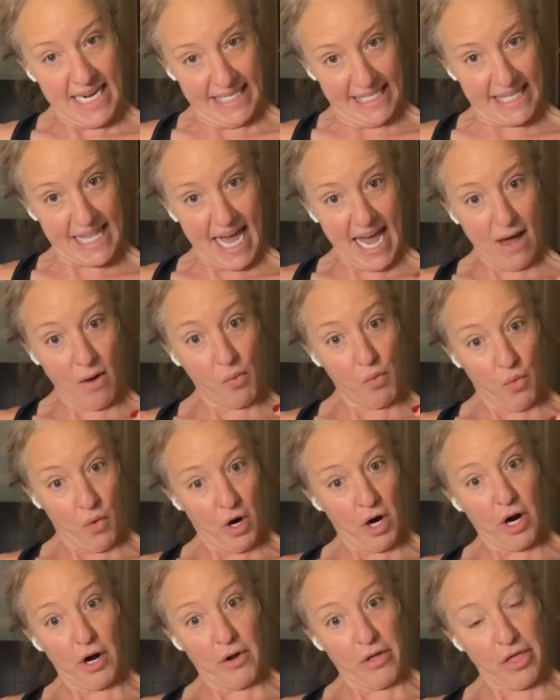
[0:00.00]
Is that
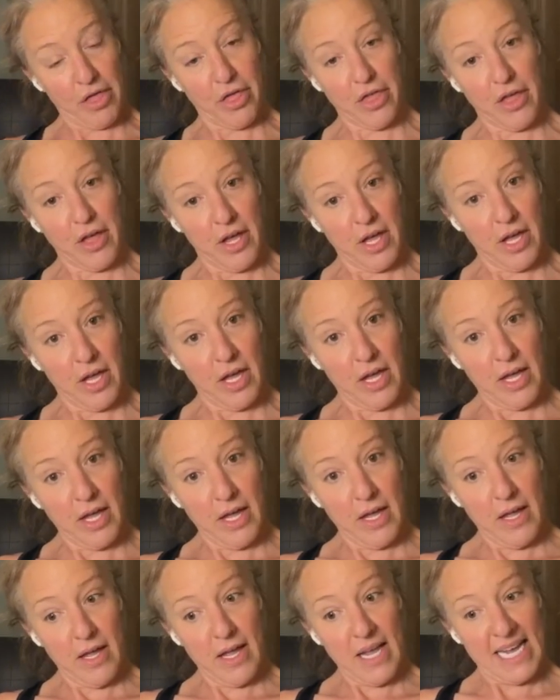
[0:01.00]
worth
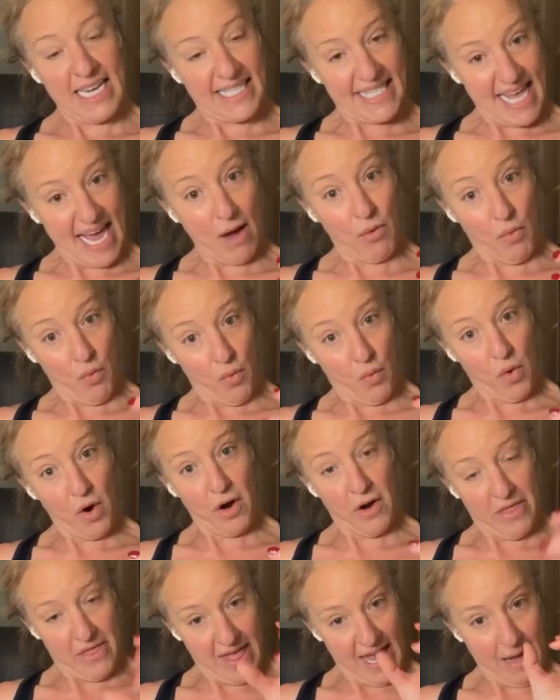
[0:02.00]
is that
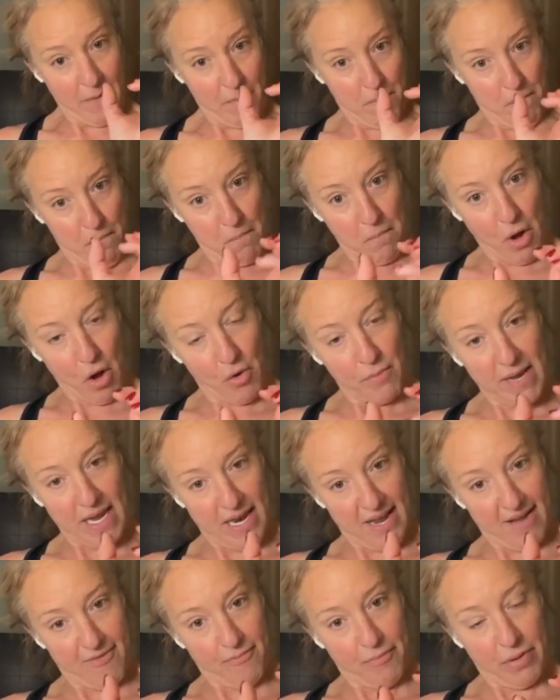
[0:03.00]
worth that
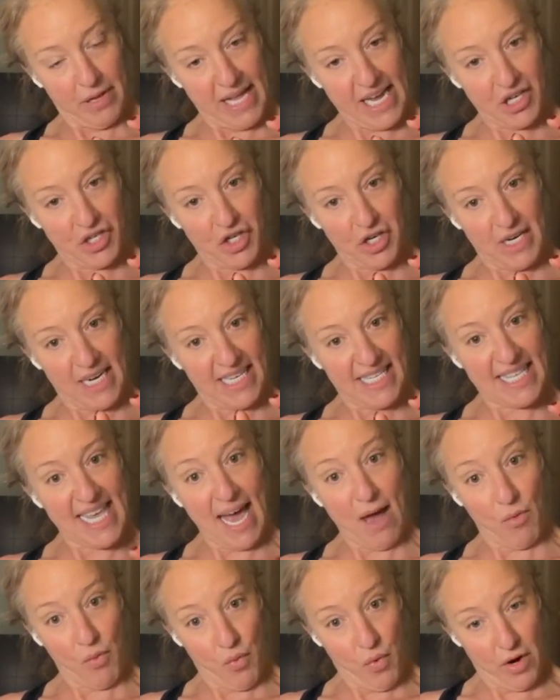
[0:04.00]
moment of pleasure? Is
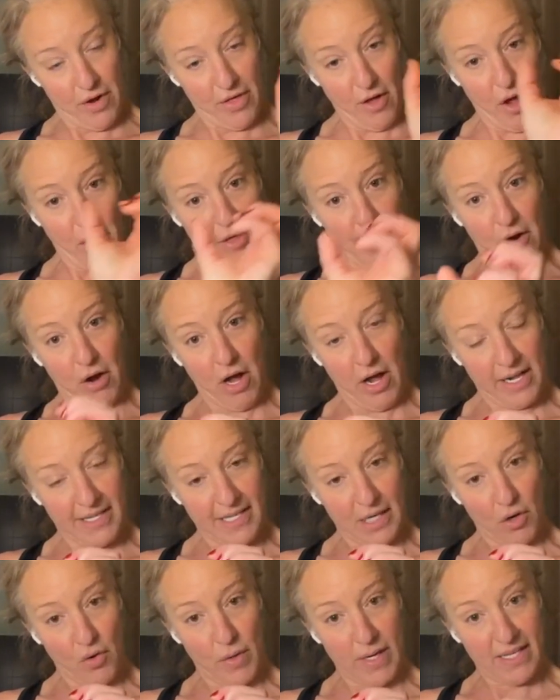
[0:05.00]
that worth all the
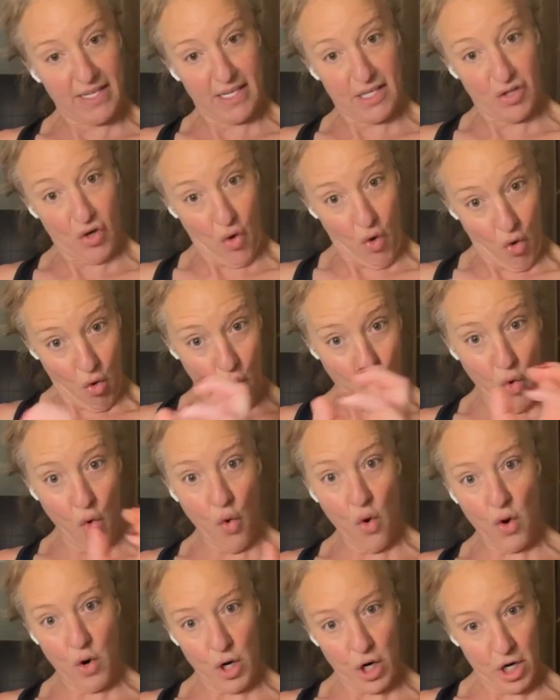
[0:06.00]
consequences?
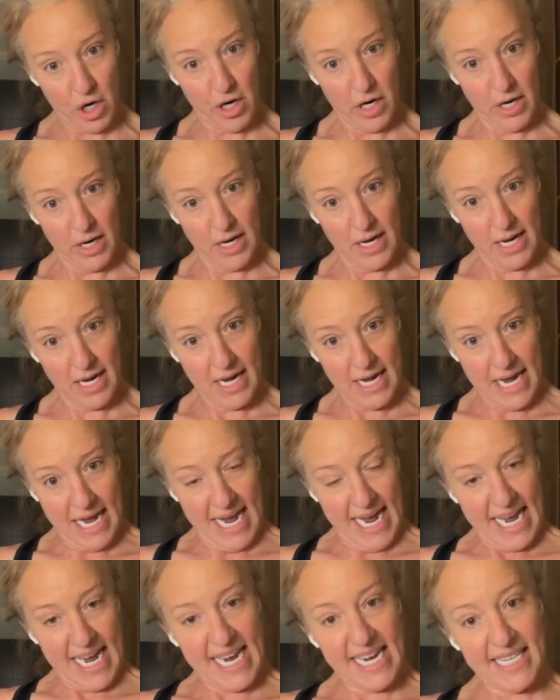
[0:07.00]
Or
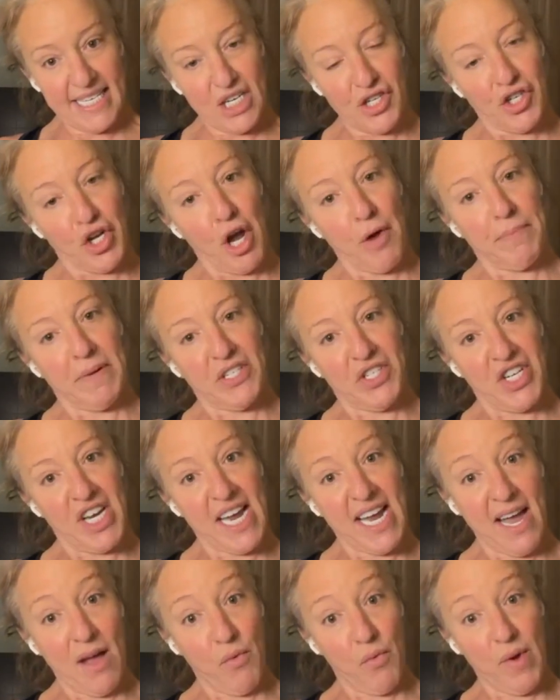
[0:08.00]
is a Topo
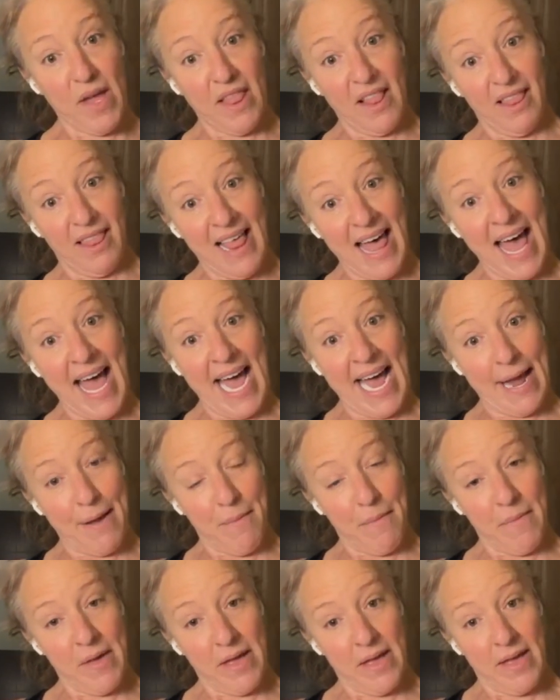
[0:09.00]
Chico with
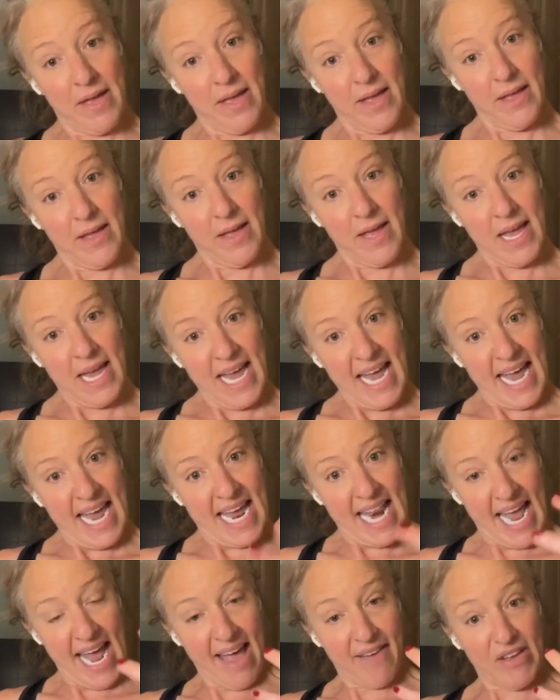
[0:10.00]
lime
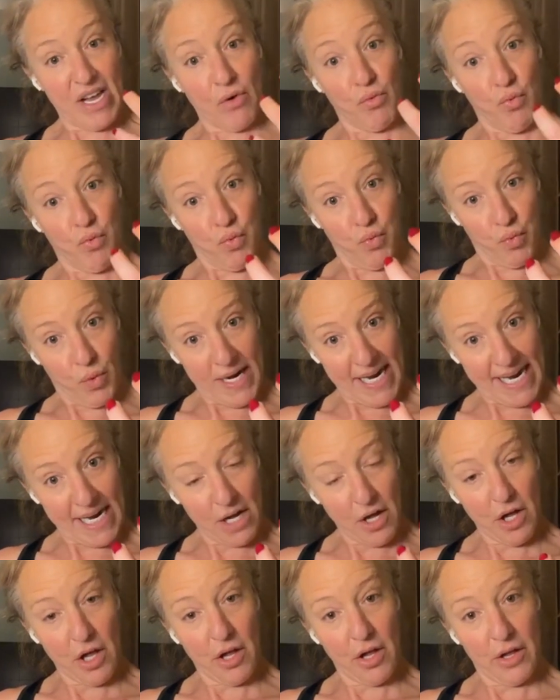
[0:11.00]
and having
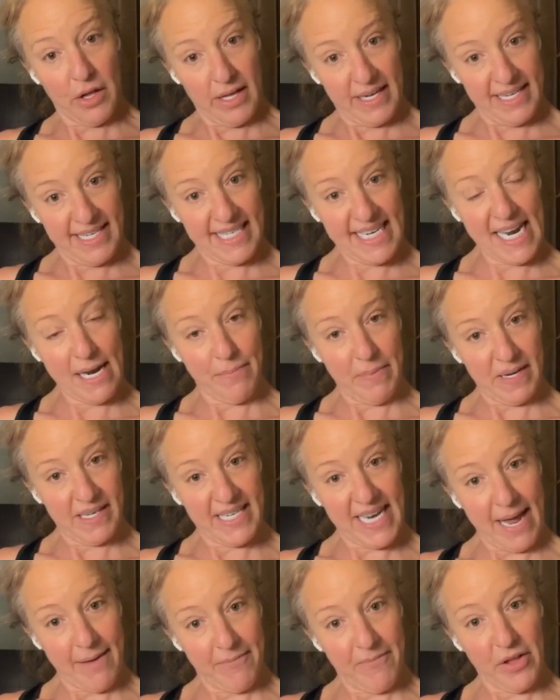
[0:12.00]
real deep
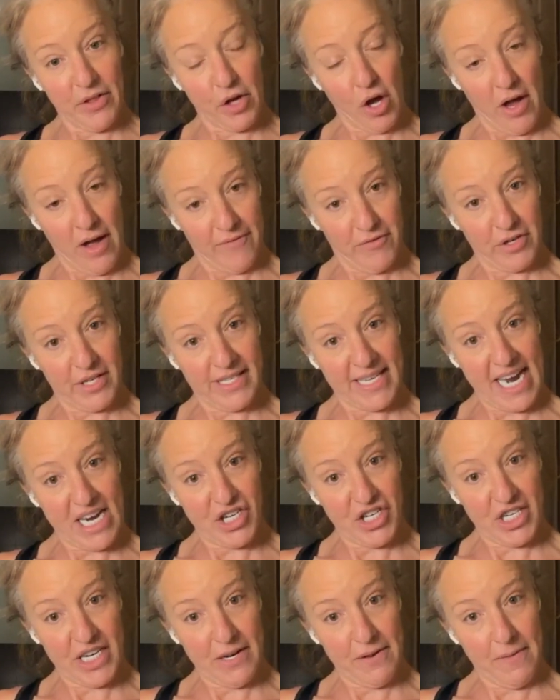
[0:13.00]
depth
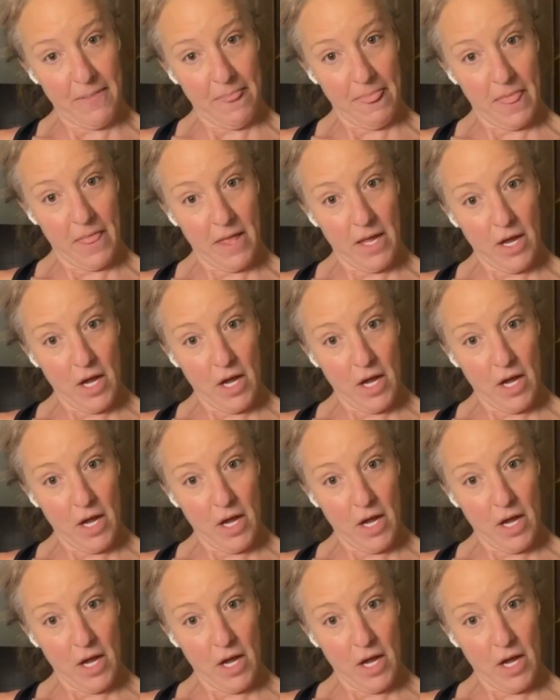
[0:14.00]
conversation,